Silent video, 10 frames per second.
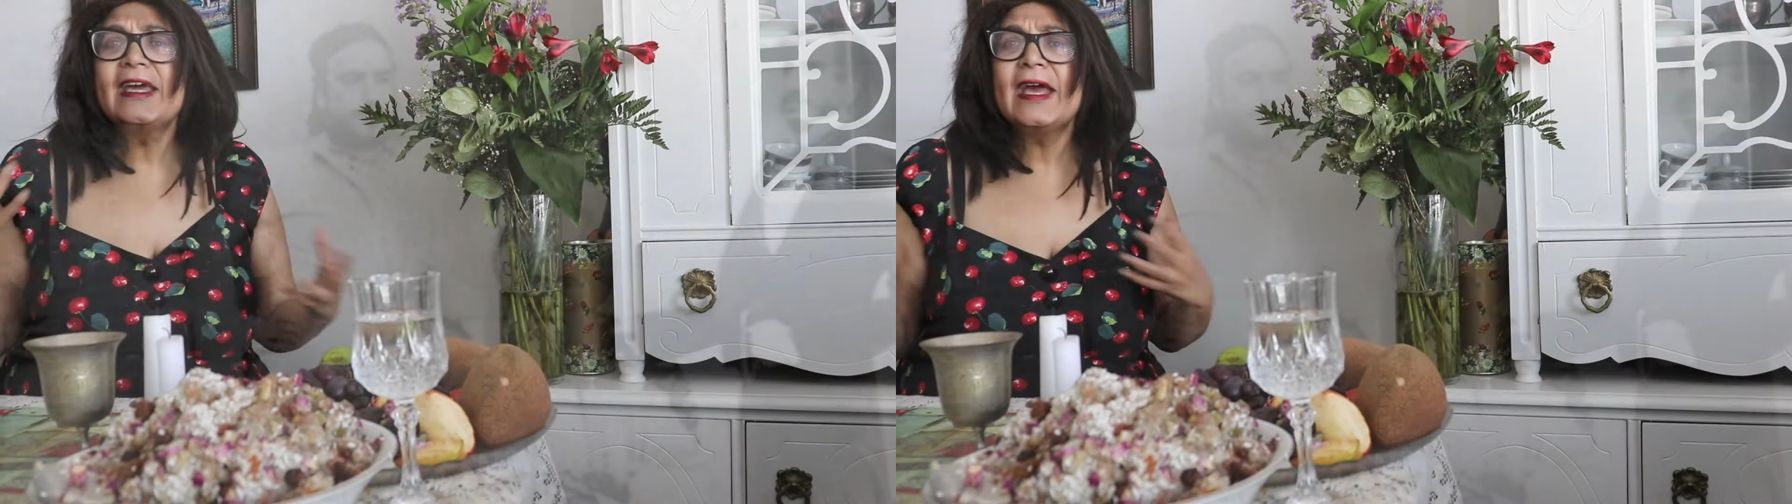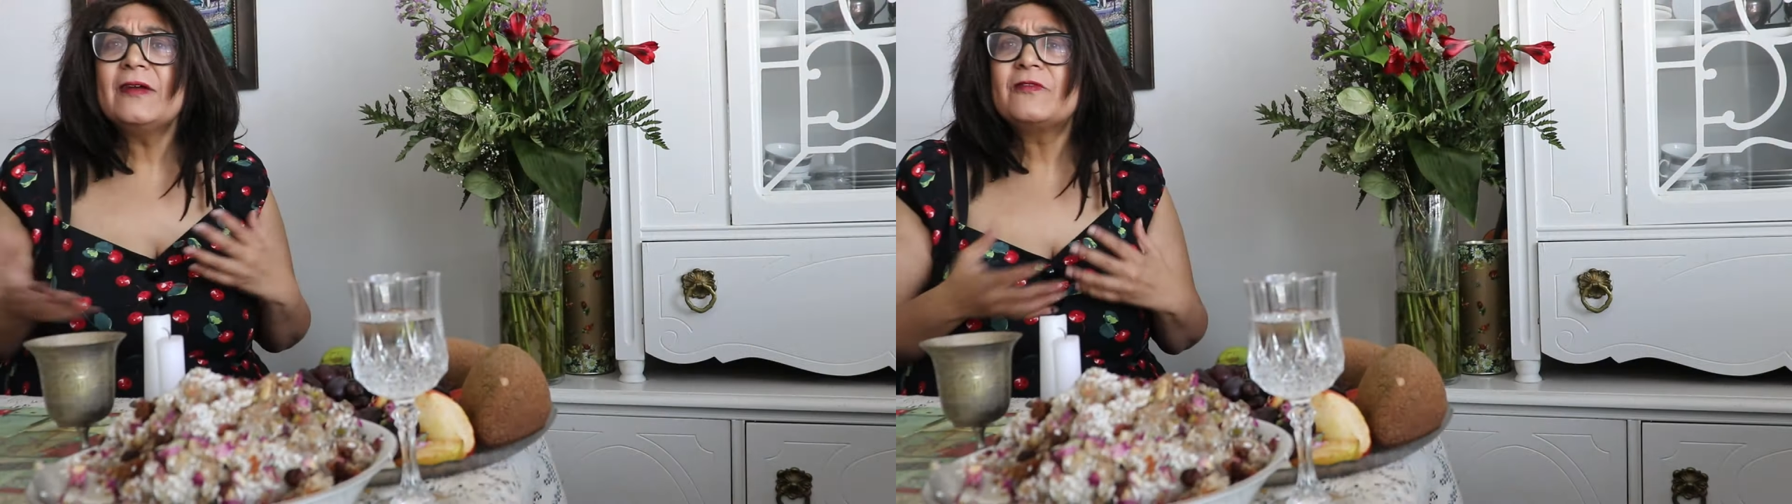
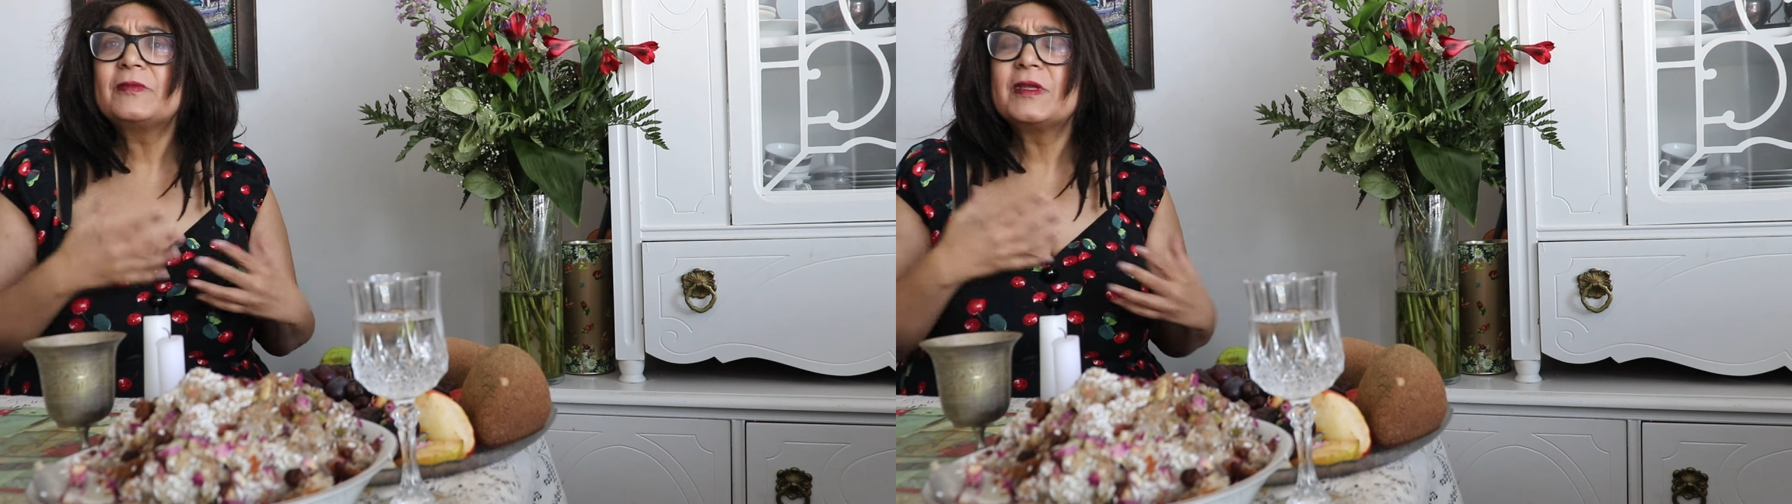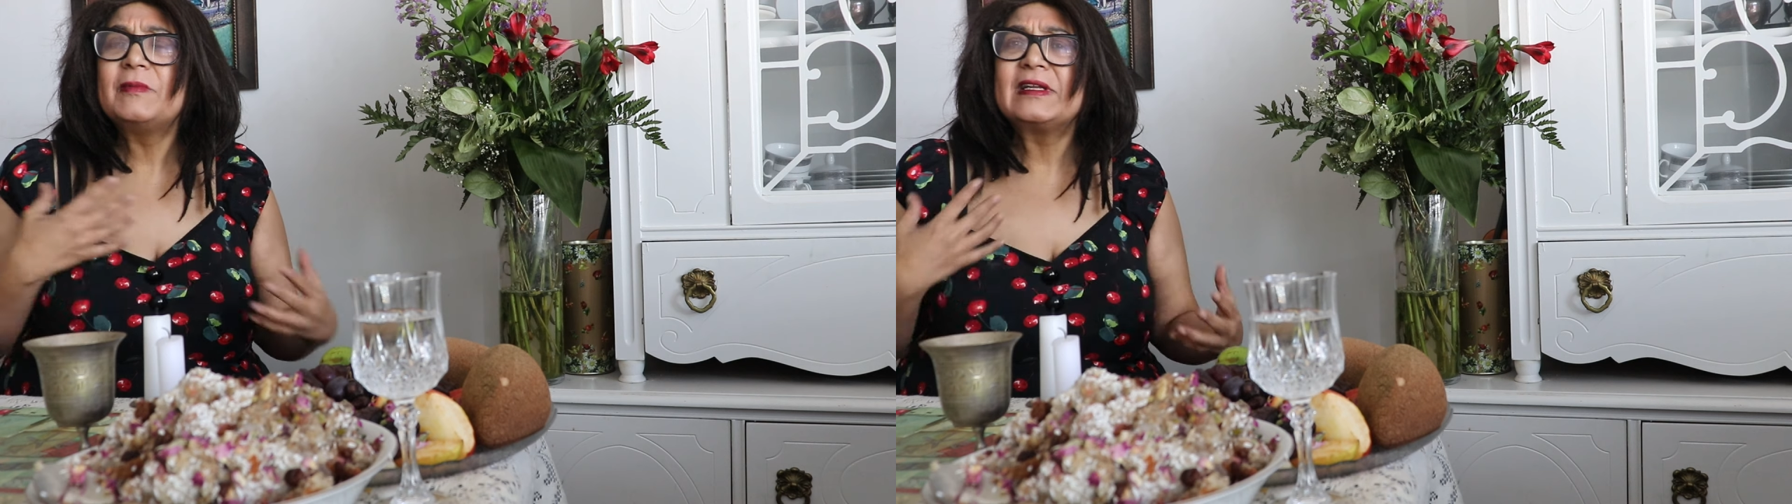came
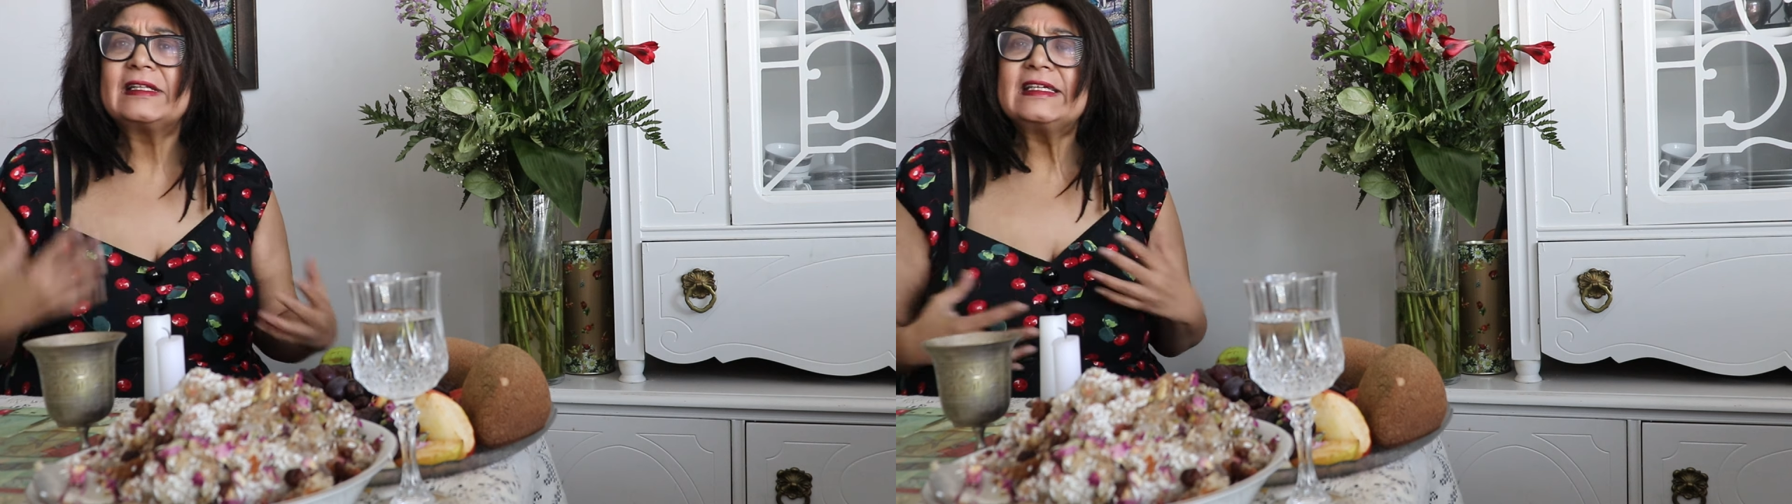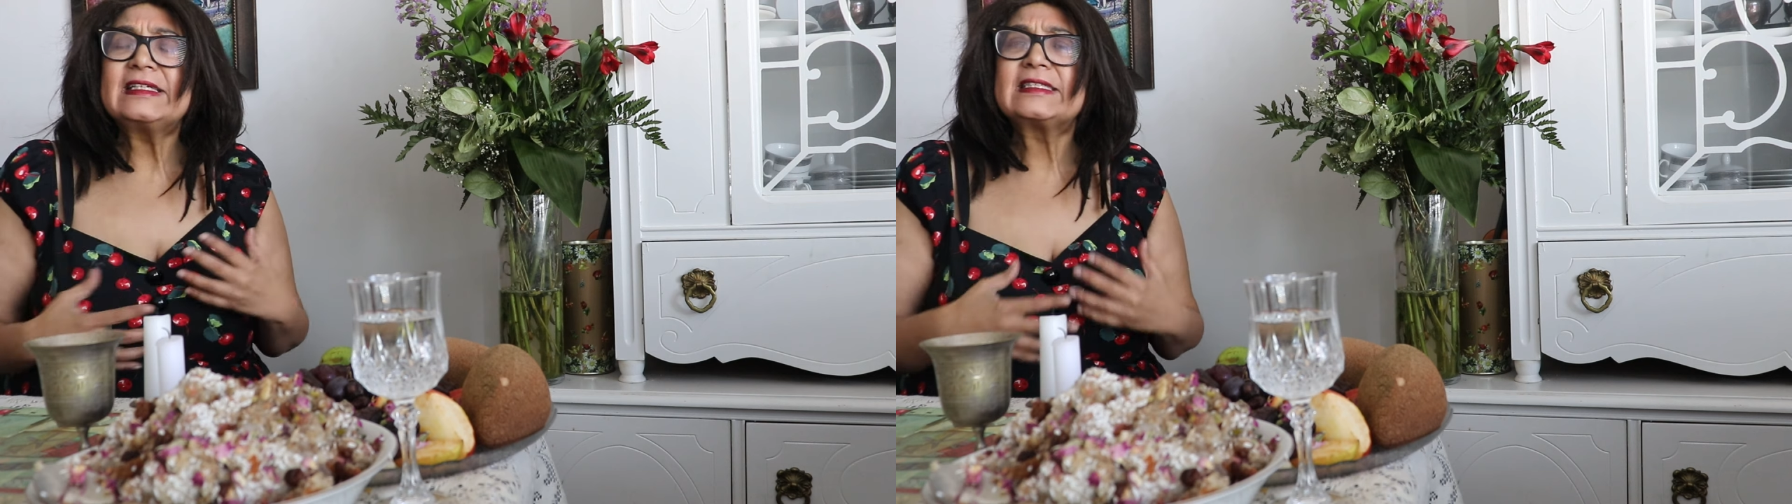from the
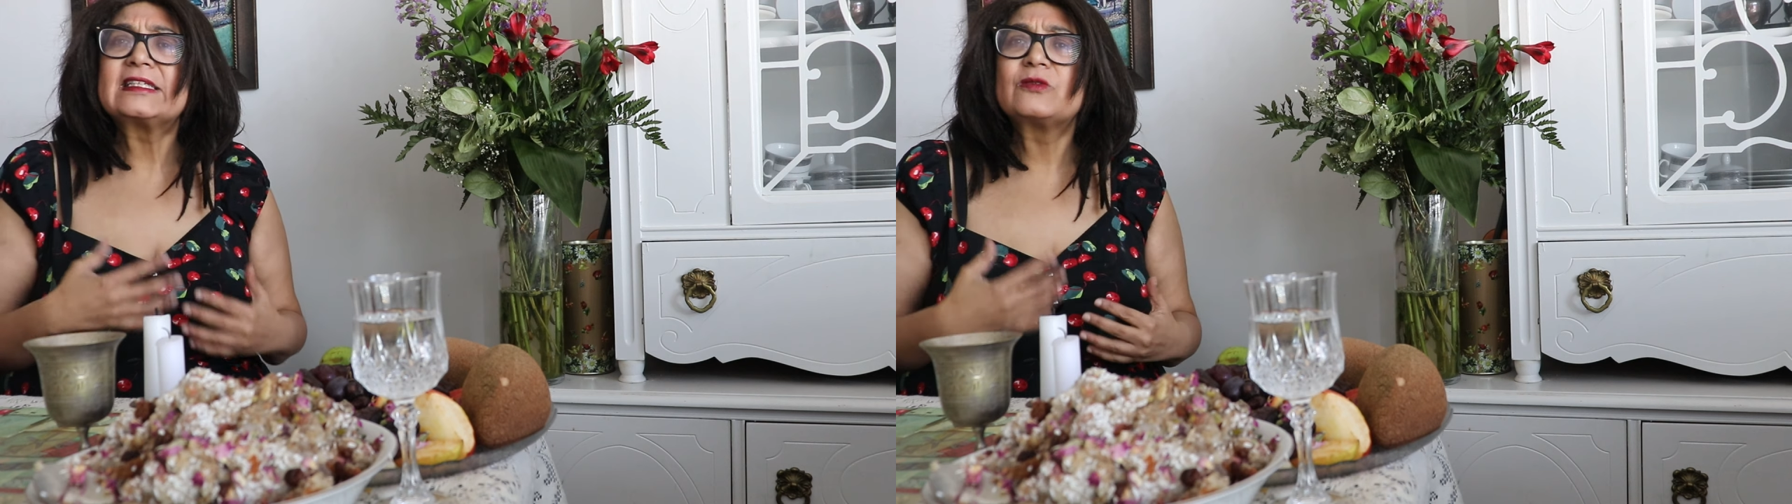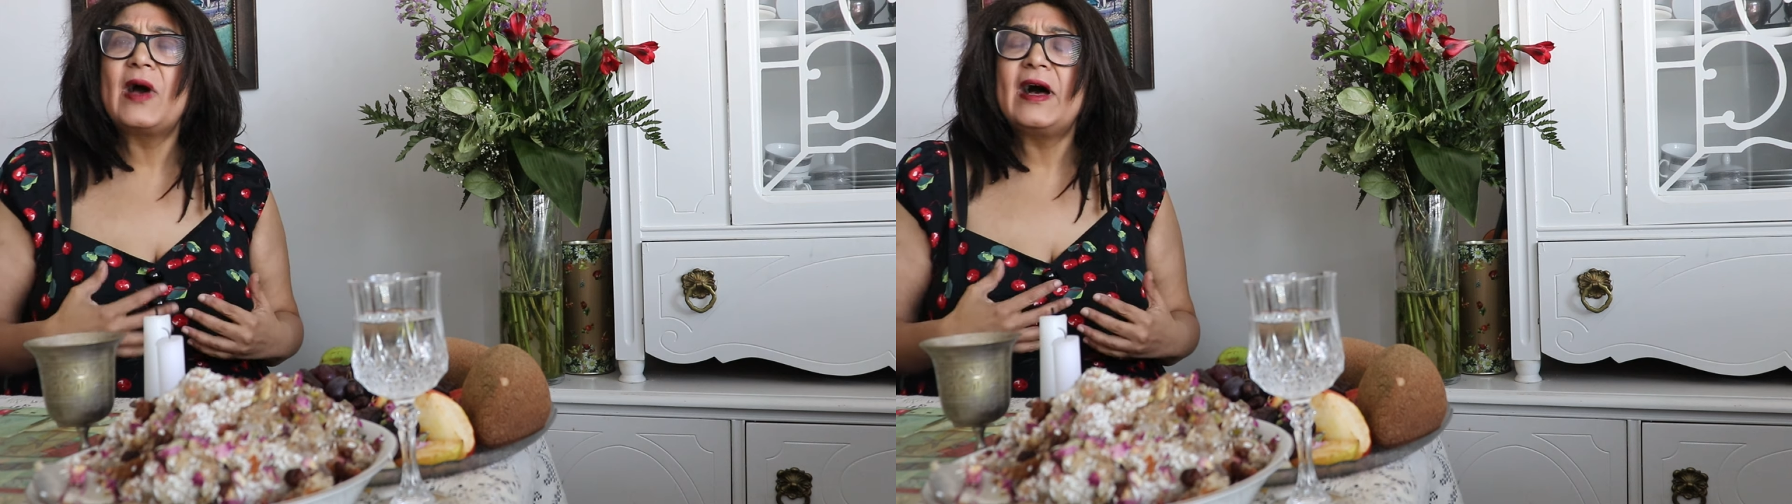Middle East
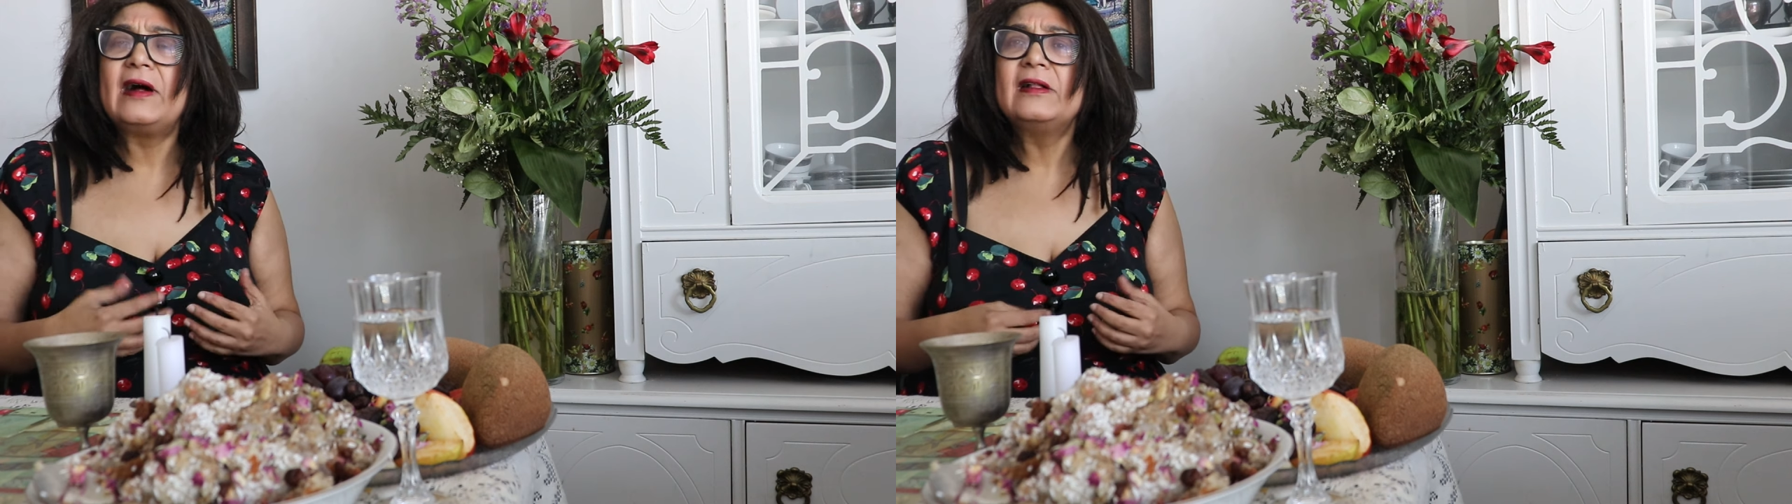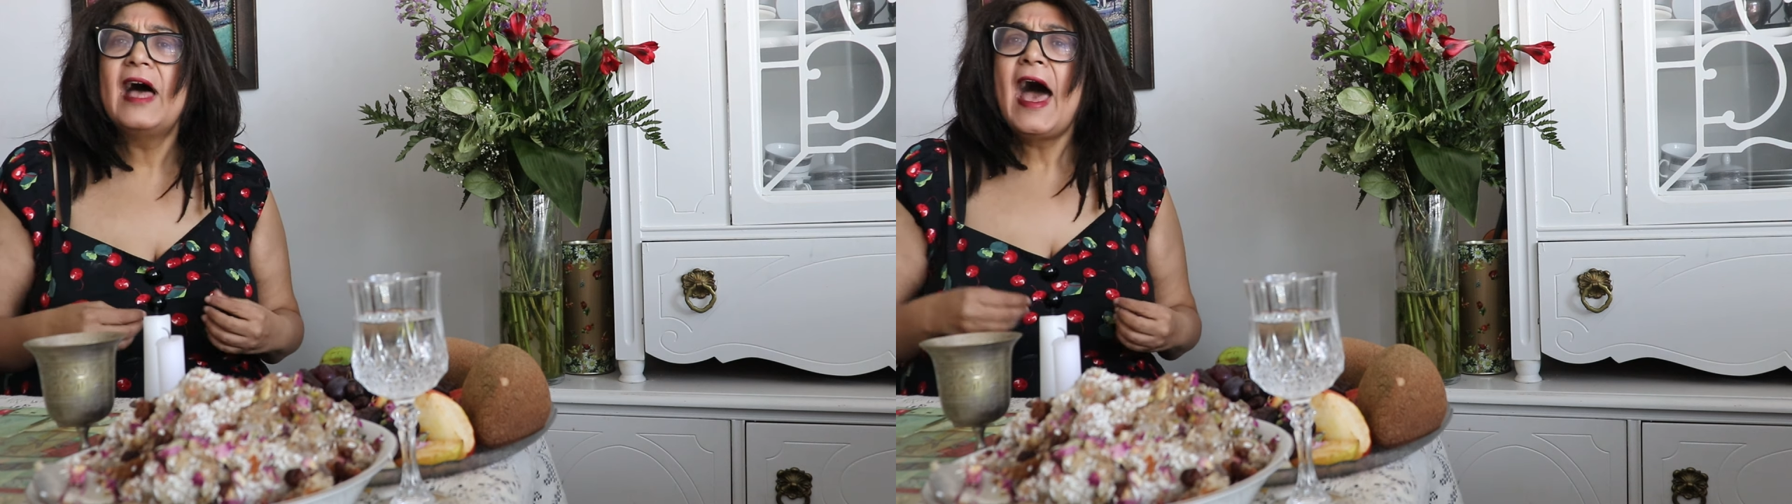as
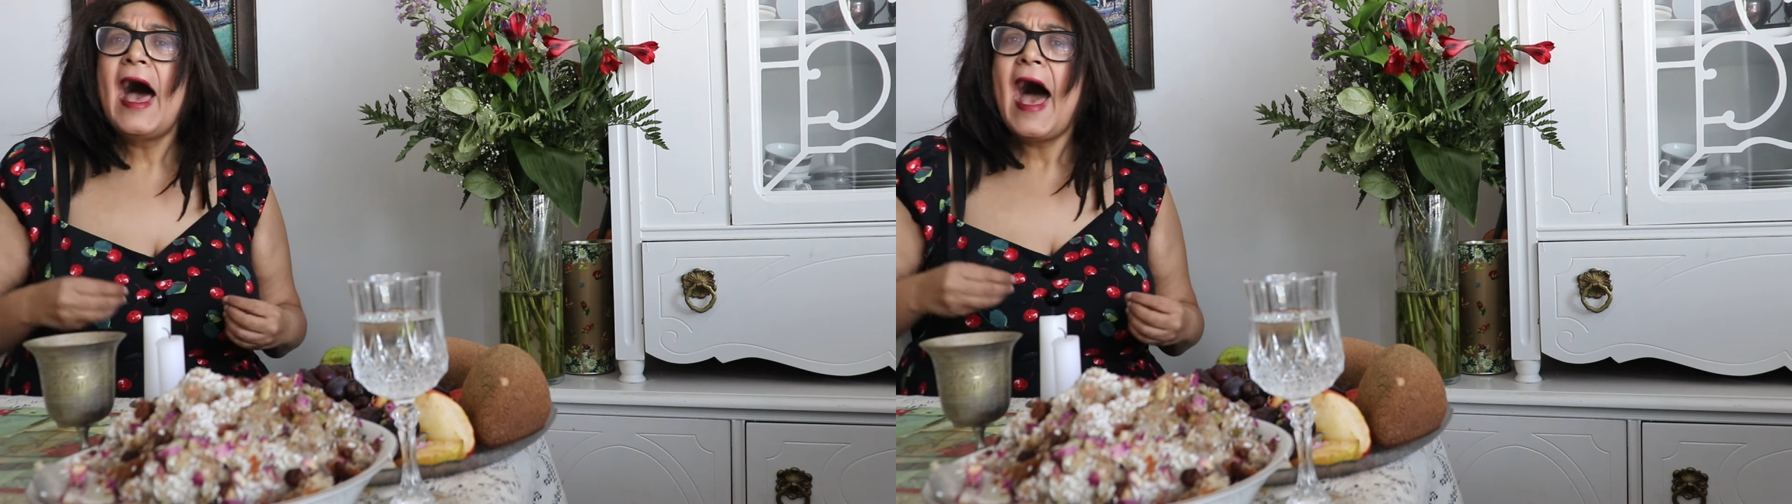well.